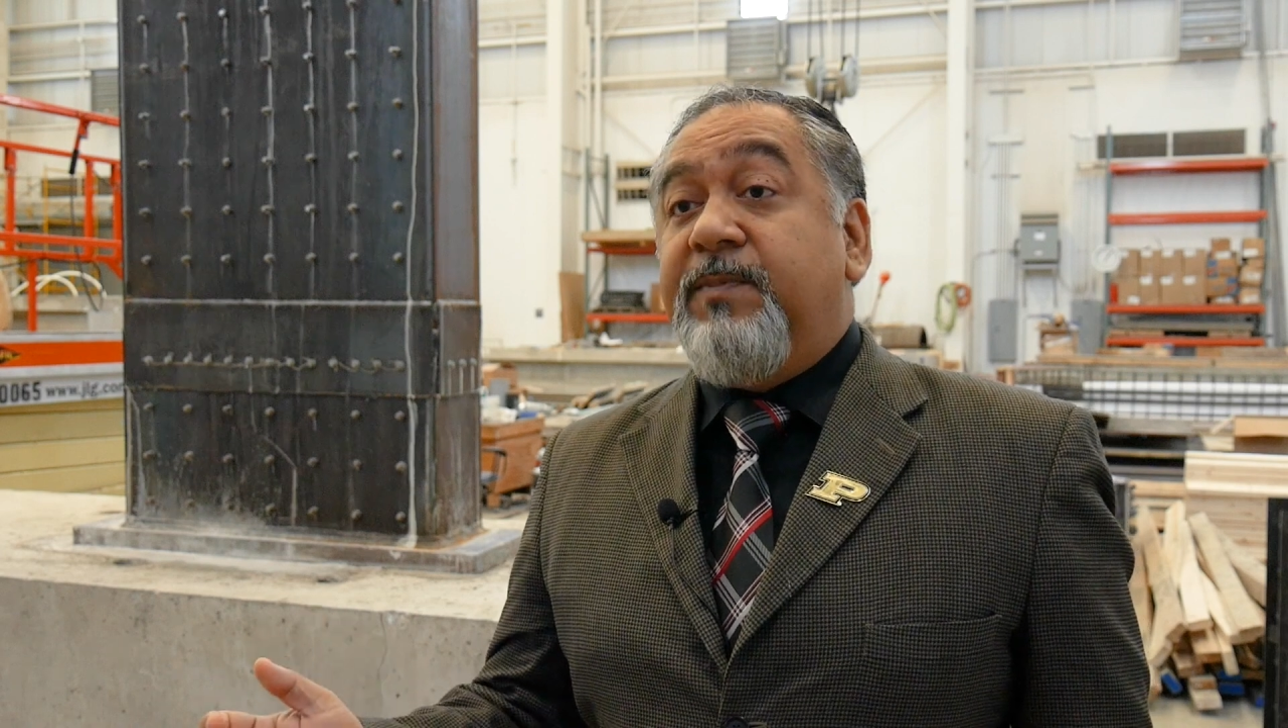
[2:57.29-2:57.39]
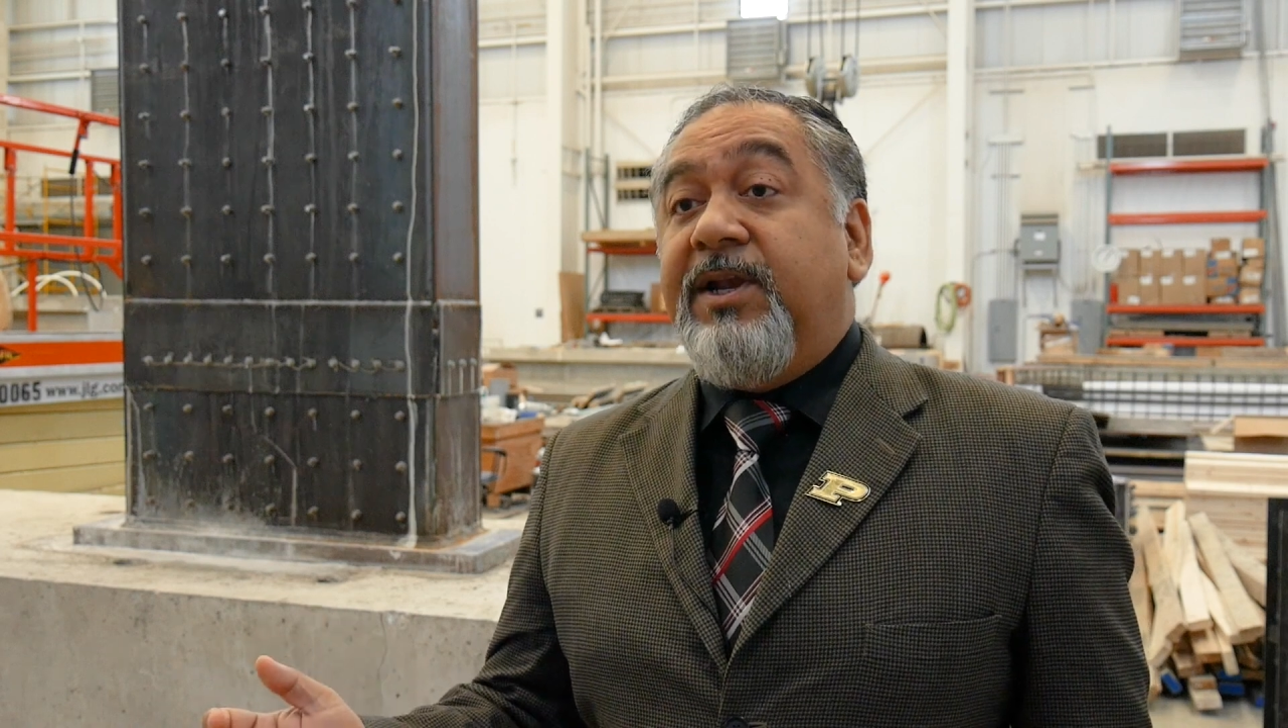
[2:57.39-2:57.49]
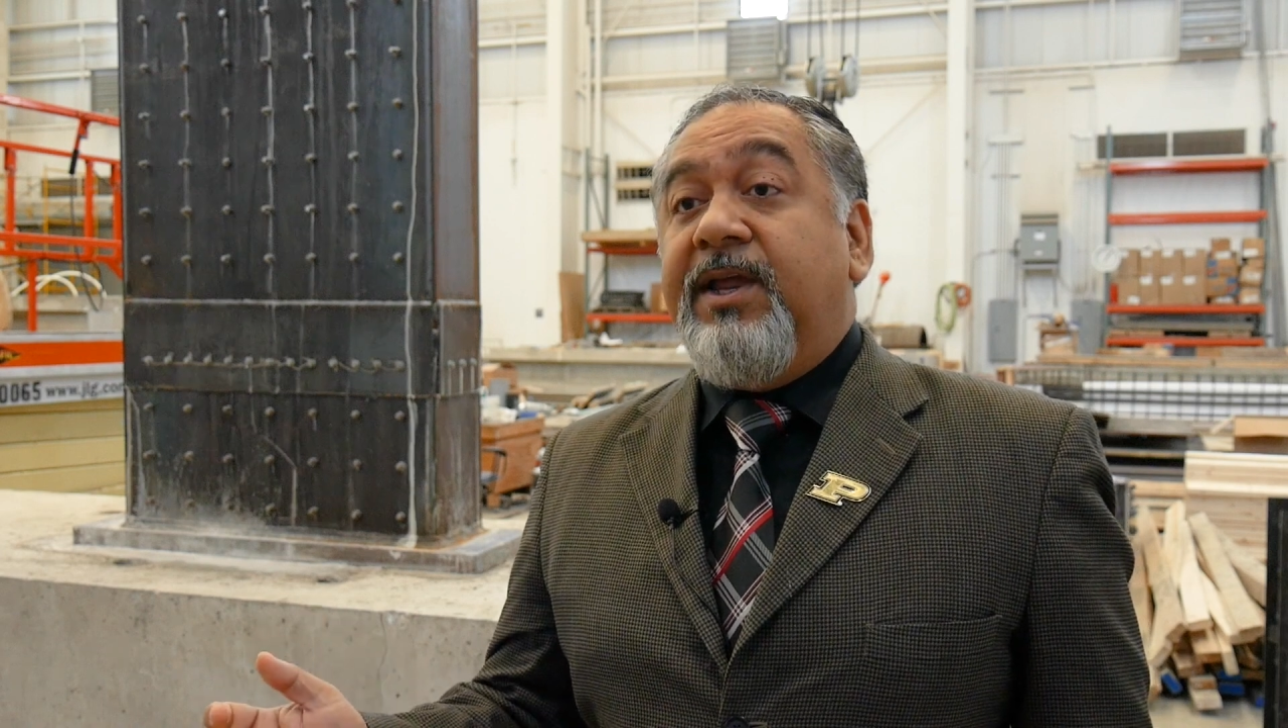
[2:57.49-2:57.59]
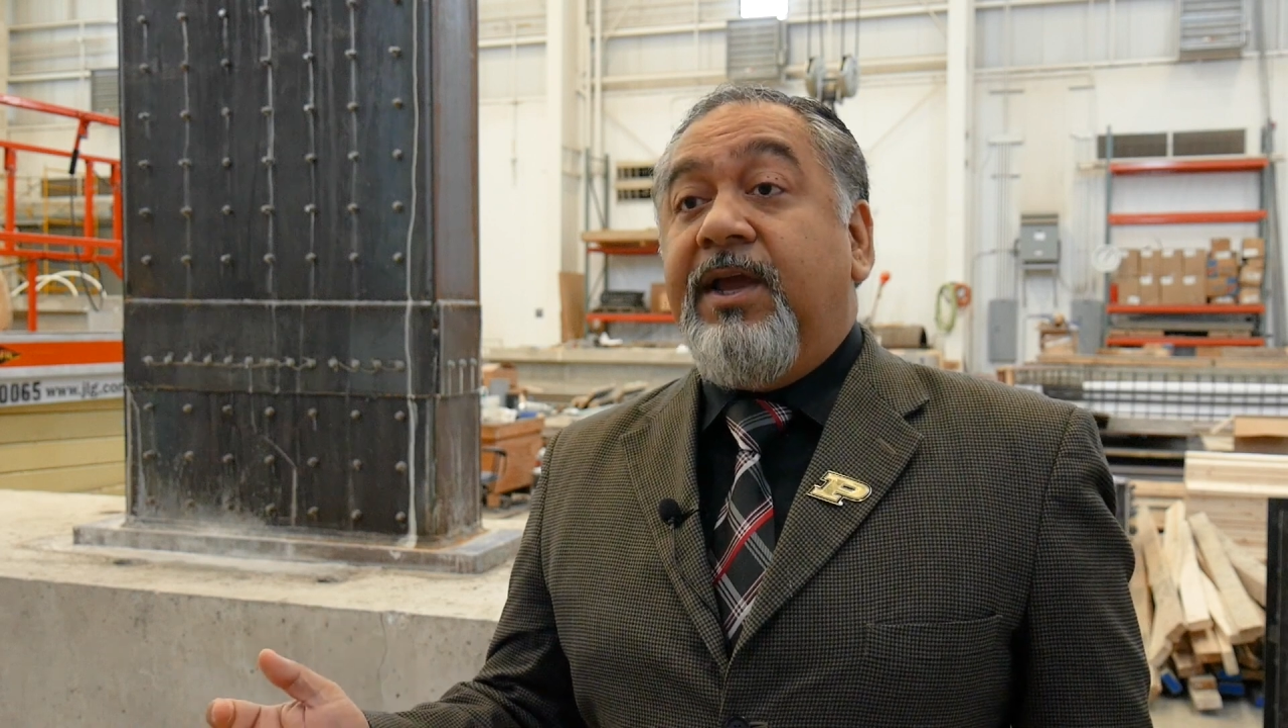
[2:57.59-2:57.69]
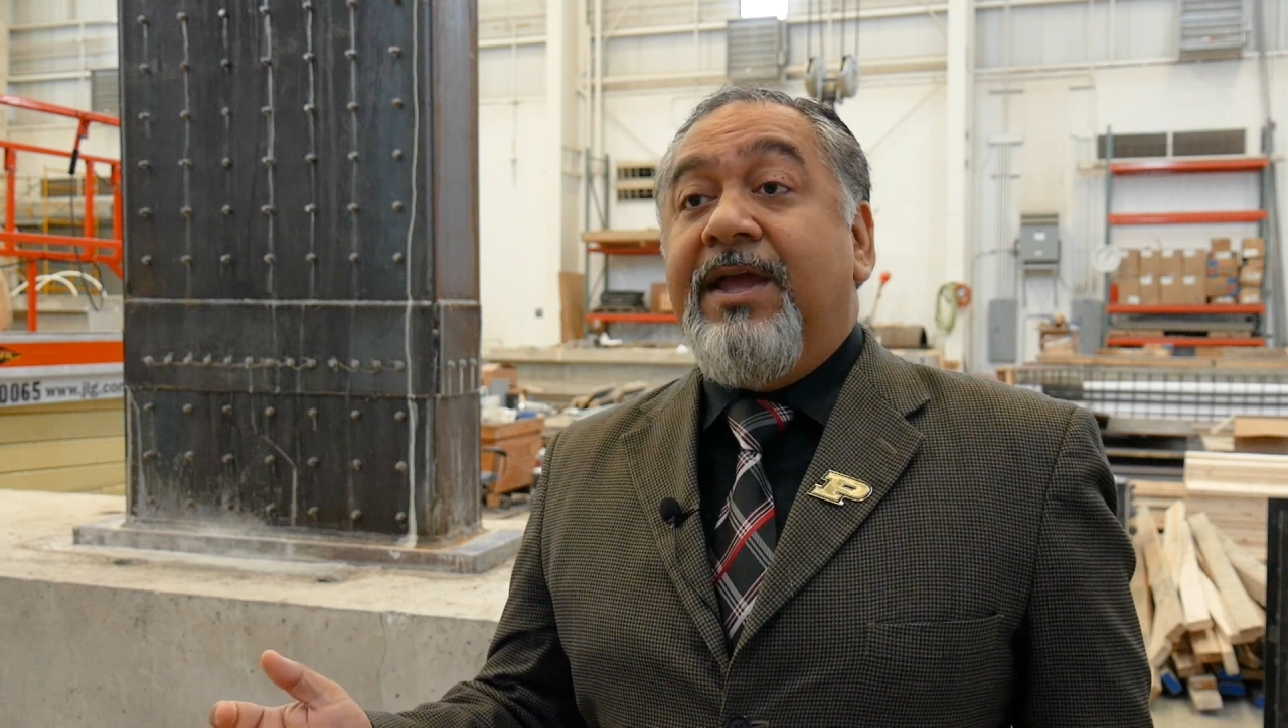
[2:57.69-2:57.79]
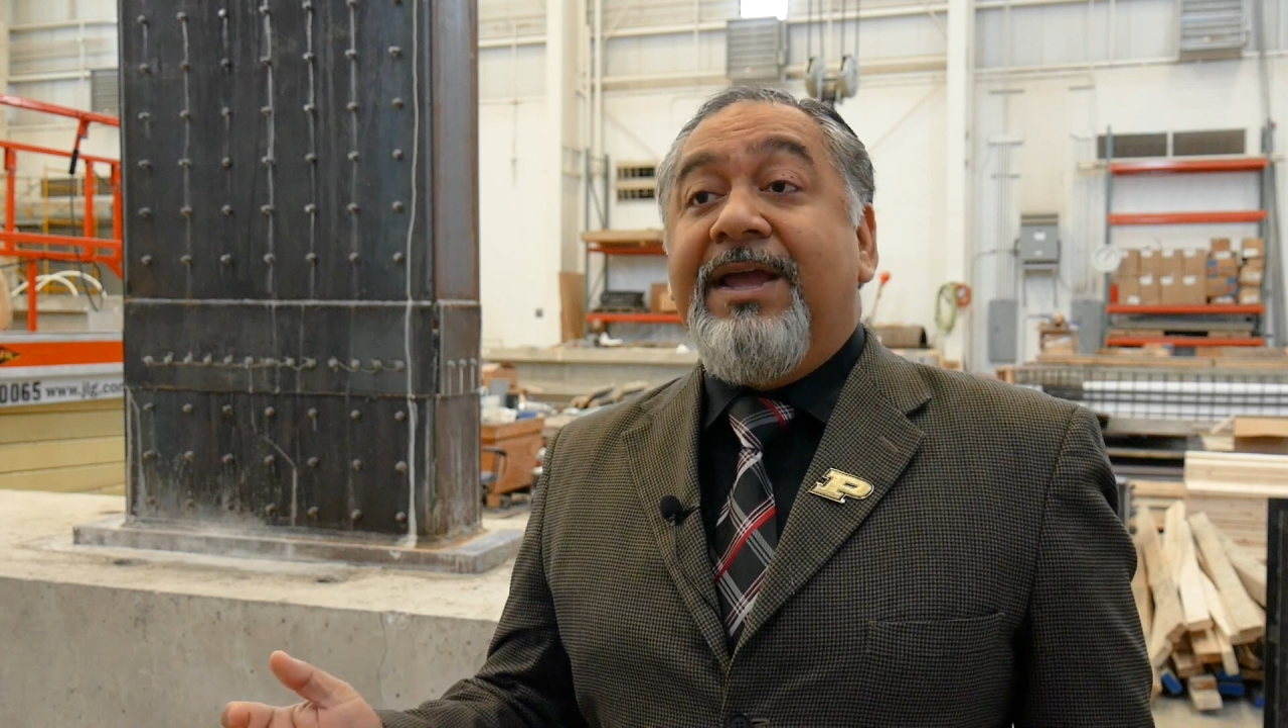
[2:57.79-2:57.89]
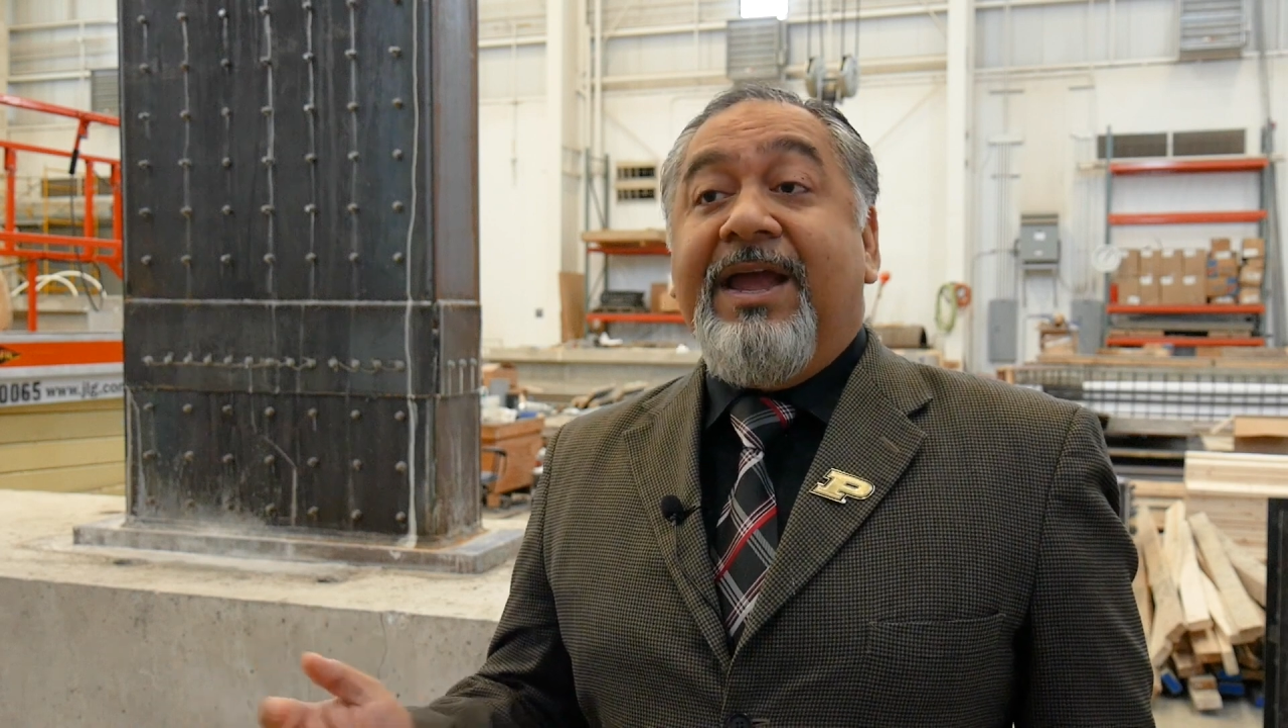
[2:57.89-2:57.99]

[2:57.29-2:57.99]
building